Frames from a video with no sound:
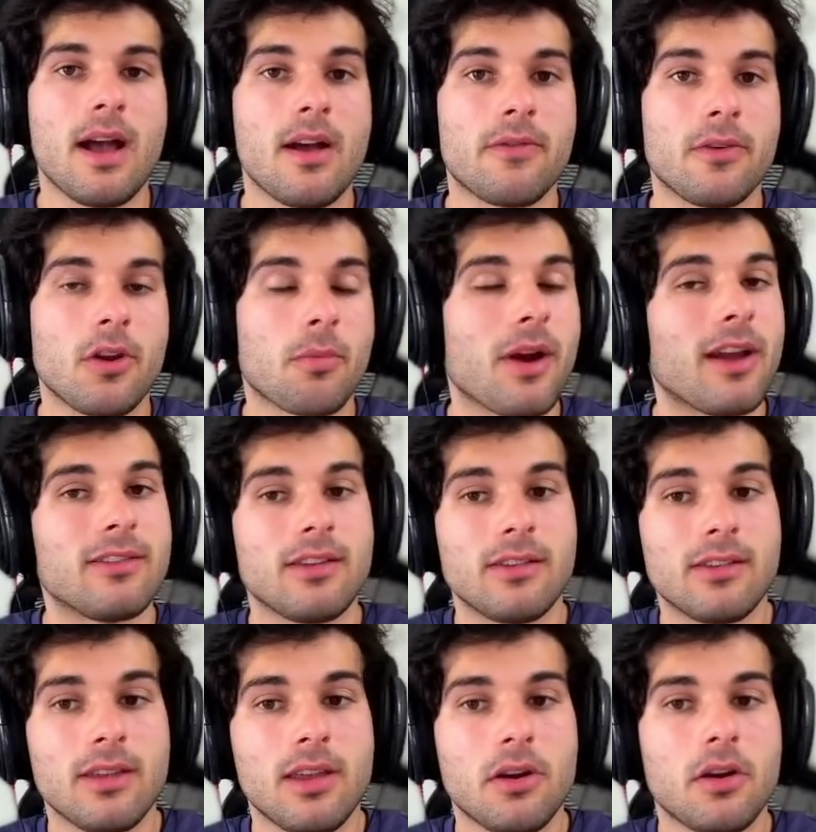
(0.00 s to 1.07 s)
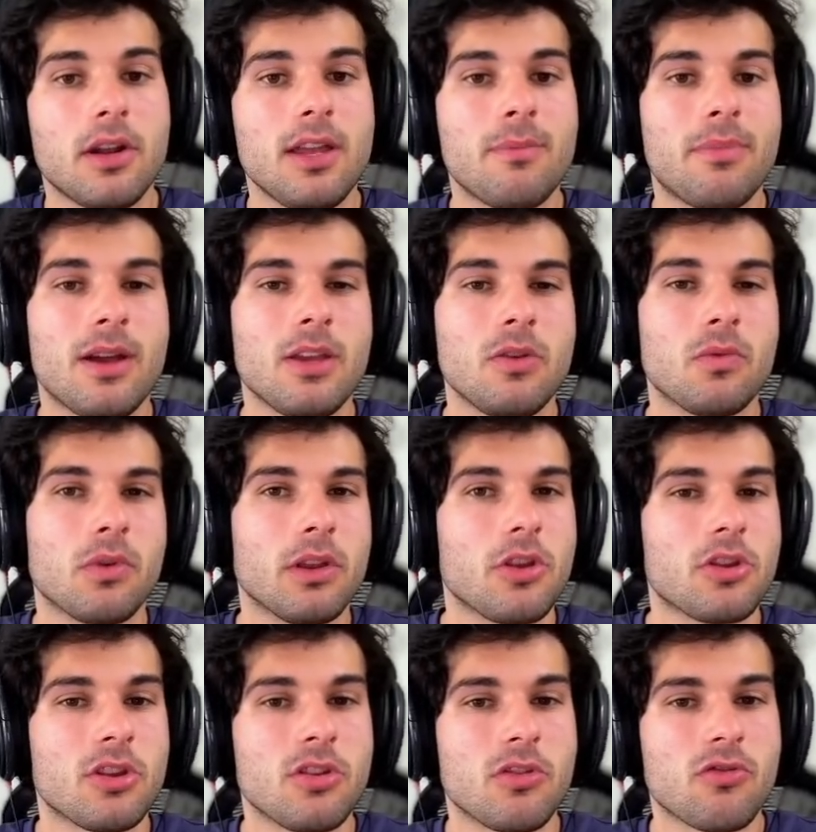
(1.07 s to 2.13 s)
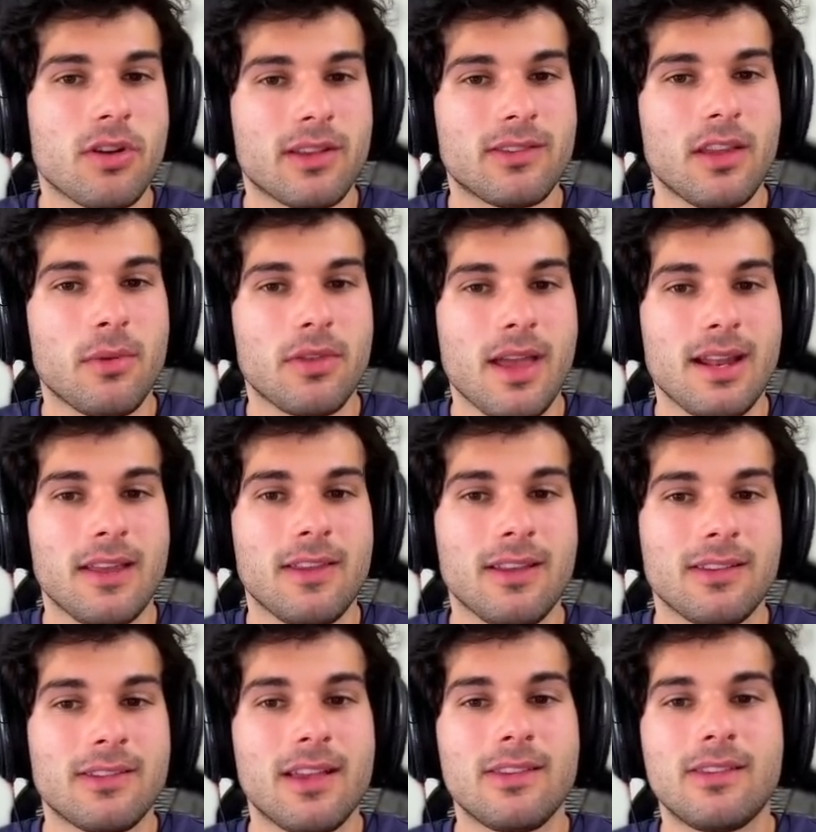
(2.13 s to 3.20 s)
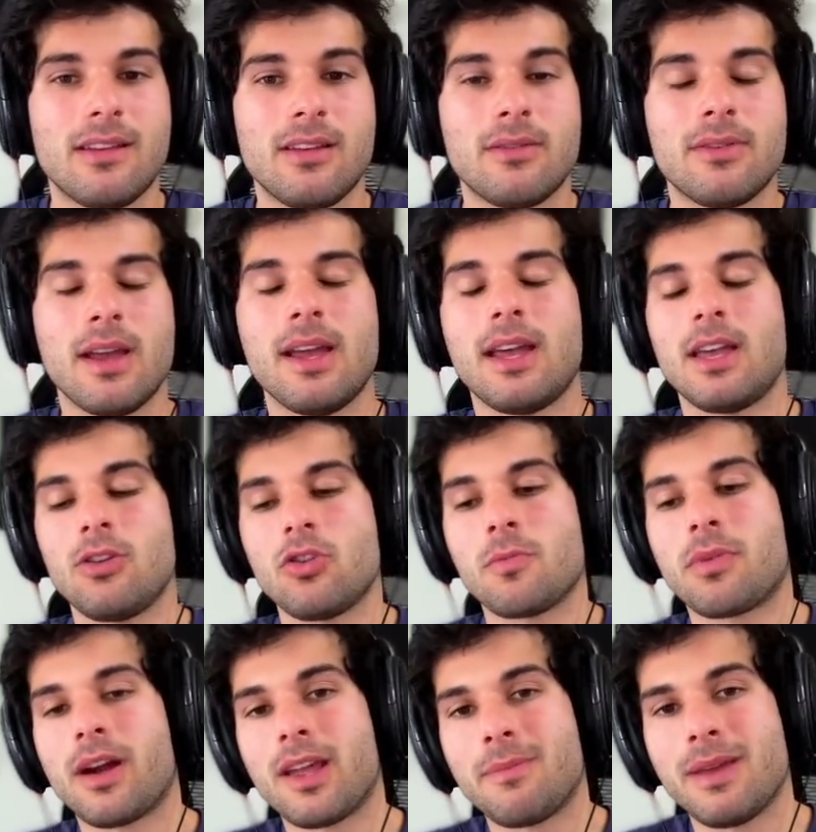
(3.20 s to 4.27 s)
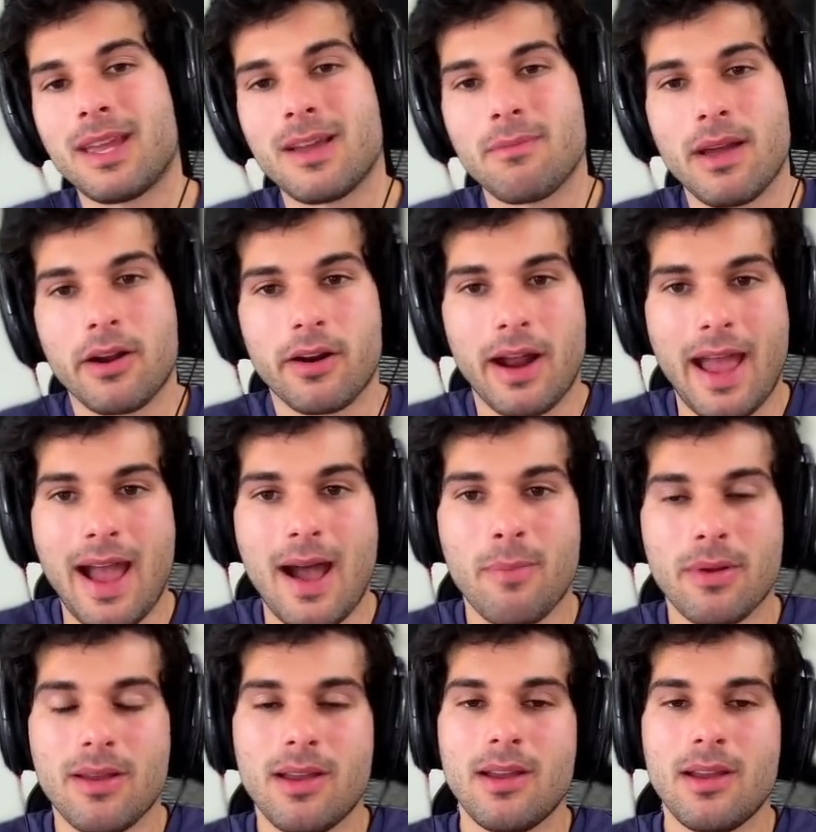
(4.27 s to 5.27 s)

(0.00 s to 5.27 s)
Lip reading: for your privacy and security, but you really shouldn't trust it with anything sensitive, and you should probably pick a better app.